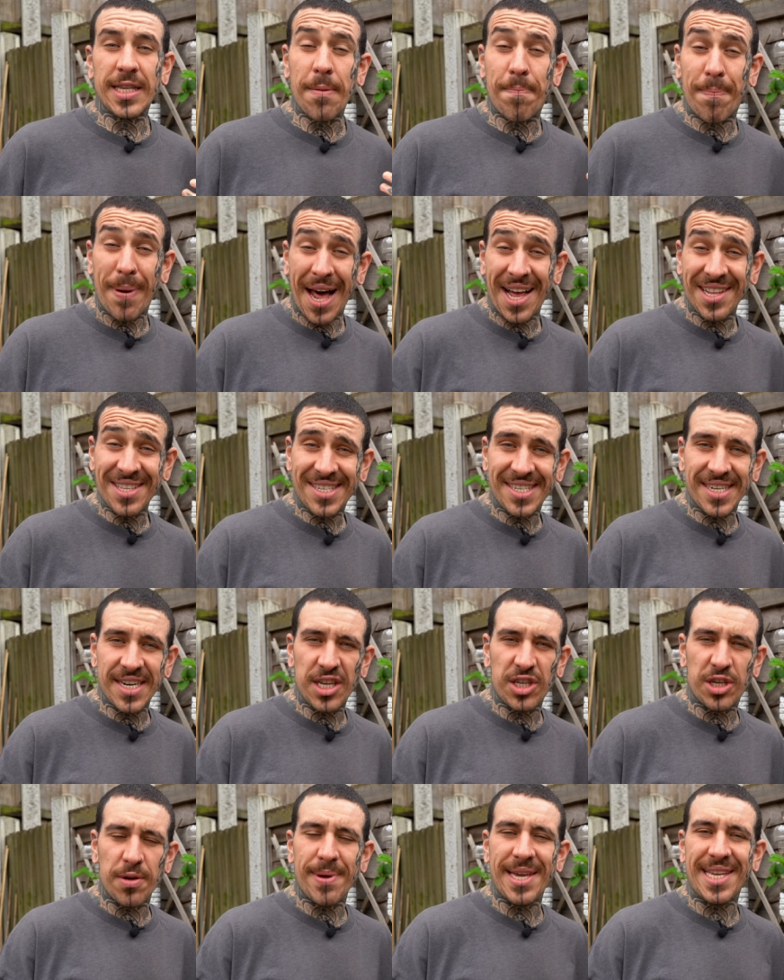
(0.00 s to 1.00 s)
The plants
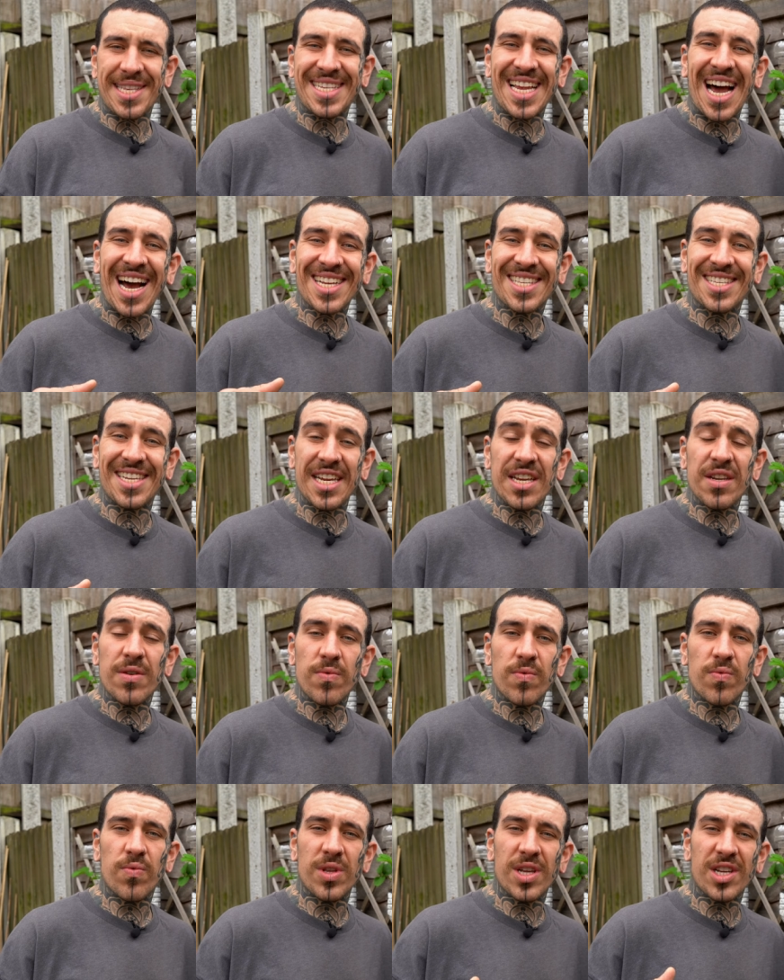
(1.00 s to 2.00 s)
need to be tucked
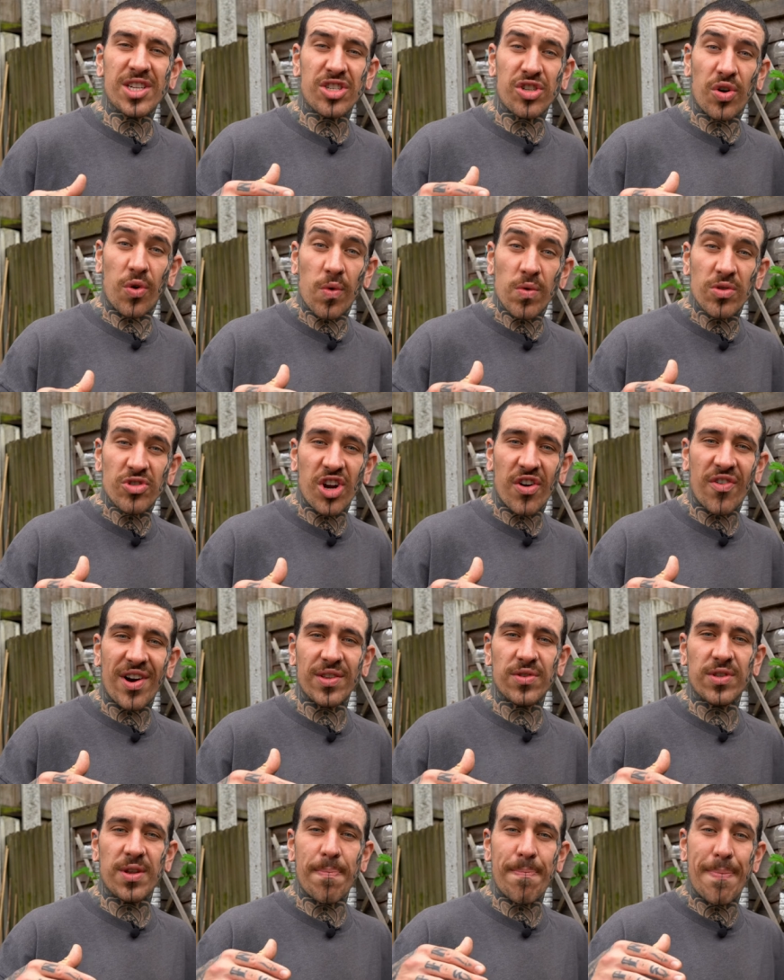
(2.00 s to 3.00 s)
in with a Strulch
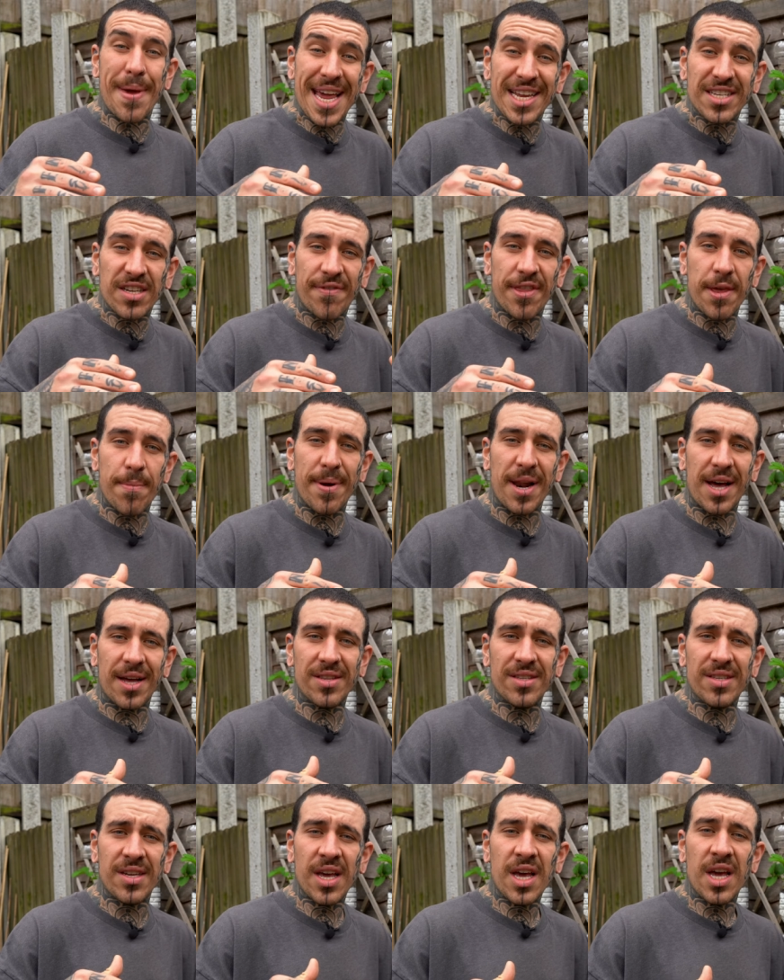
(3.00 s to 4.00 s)
around the base of the
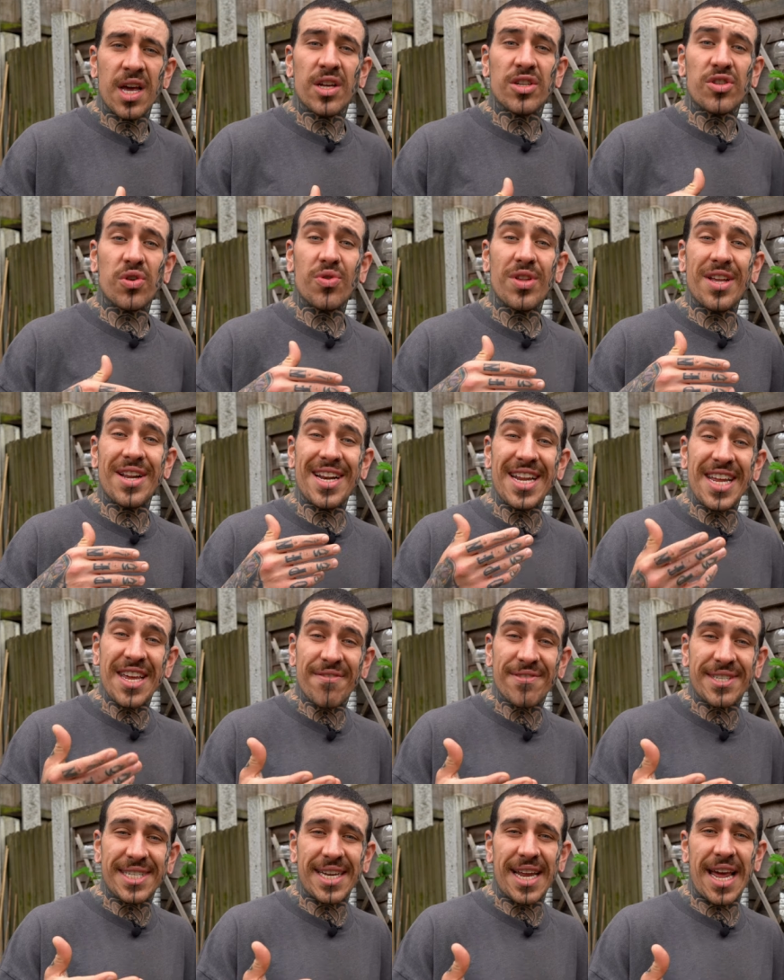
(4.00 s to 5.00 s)
plant, so the
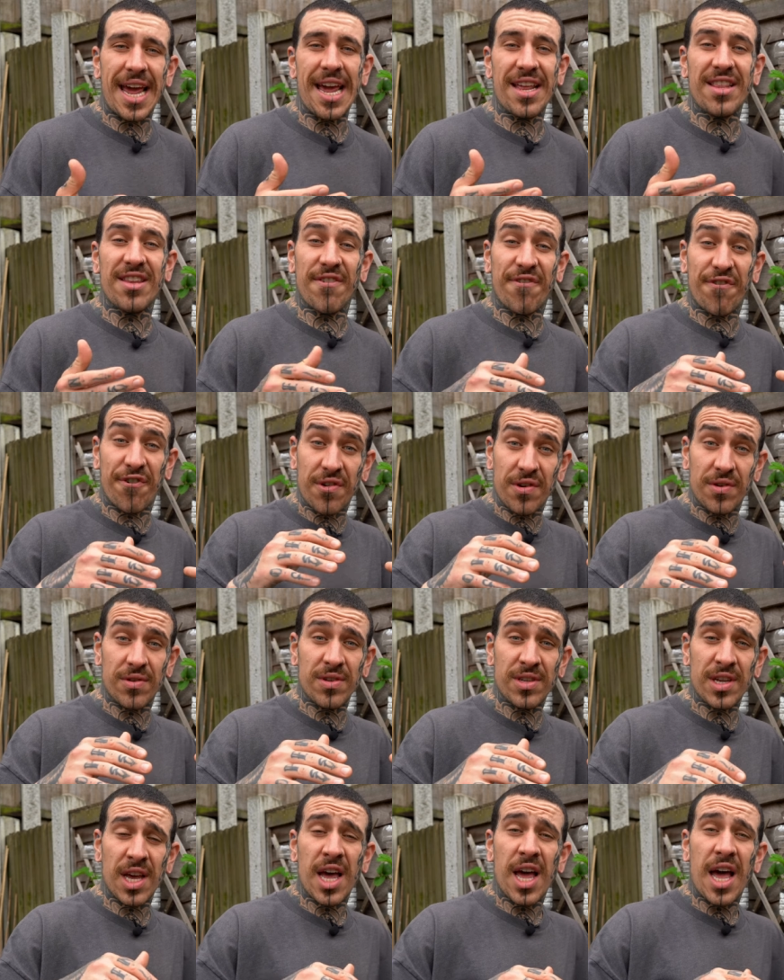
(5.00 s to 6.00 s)
leaves and the
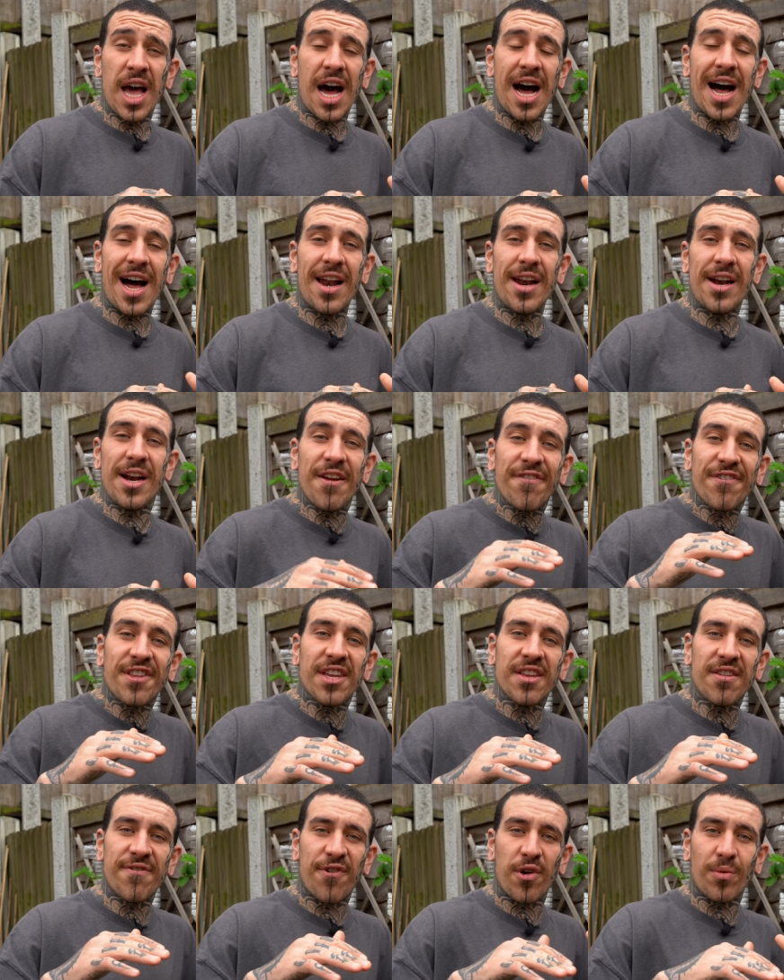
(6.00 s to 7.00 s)
fruit are
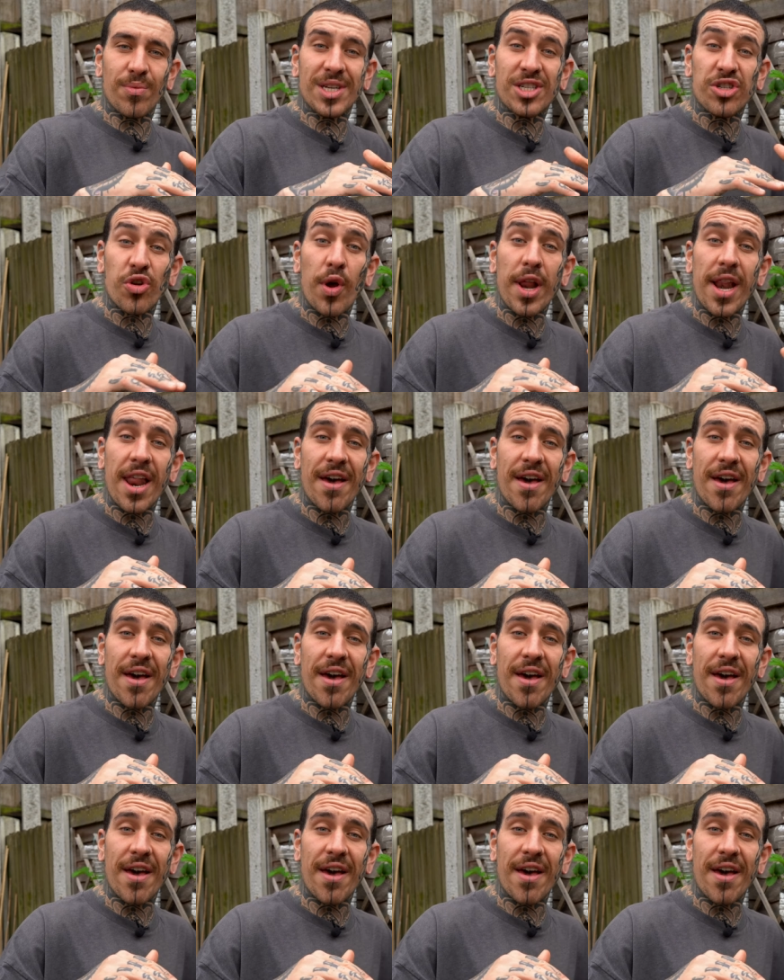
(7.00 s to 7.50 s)
lifted from the soil